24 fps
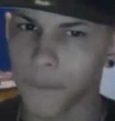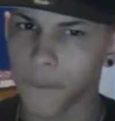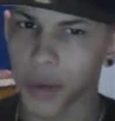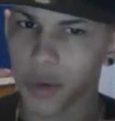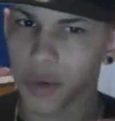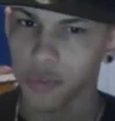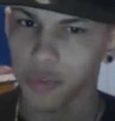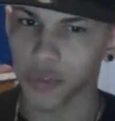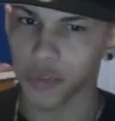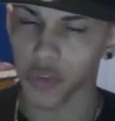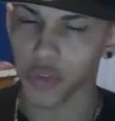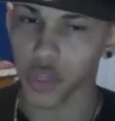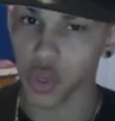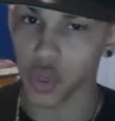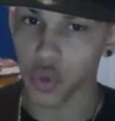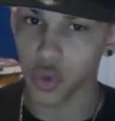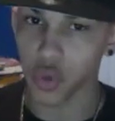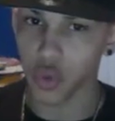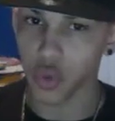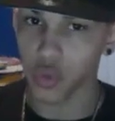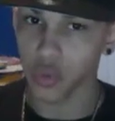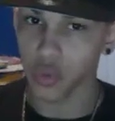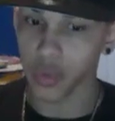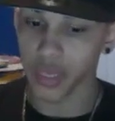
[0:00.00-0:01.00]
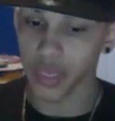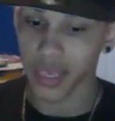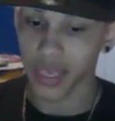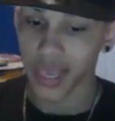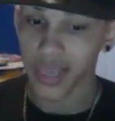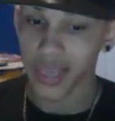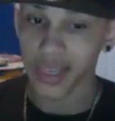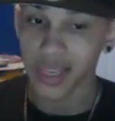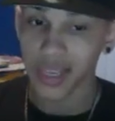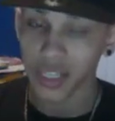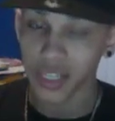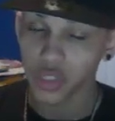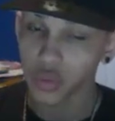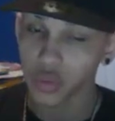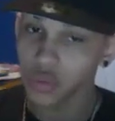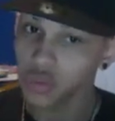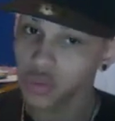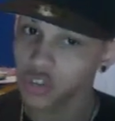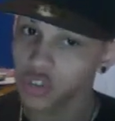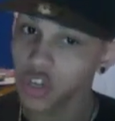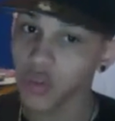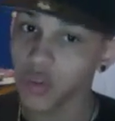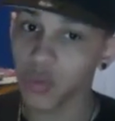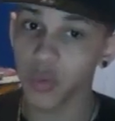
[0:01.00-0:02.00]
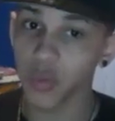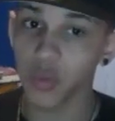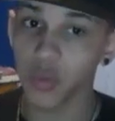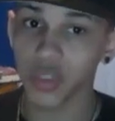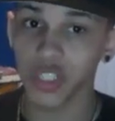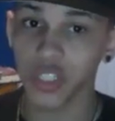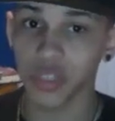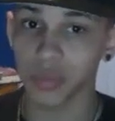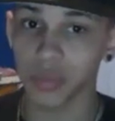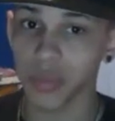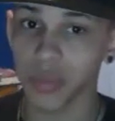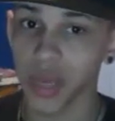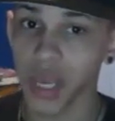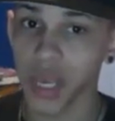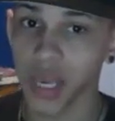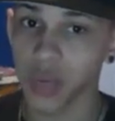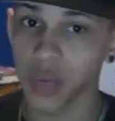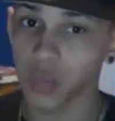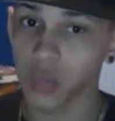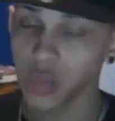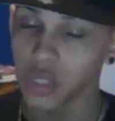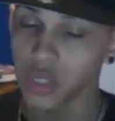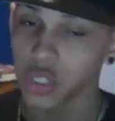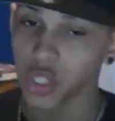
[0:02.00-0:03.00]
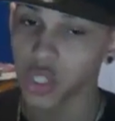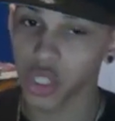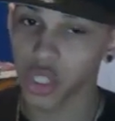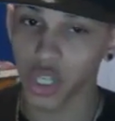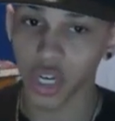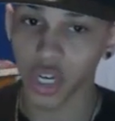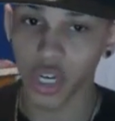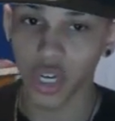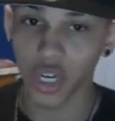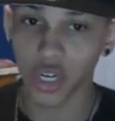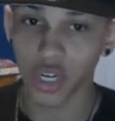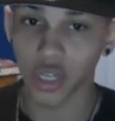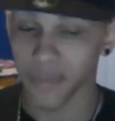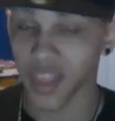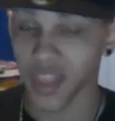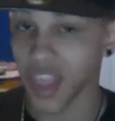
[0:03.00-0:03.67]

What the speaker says: but for you, it can't get you in trouble with your man, with your girl.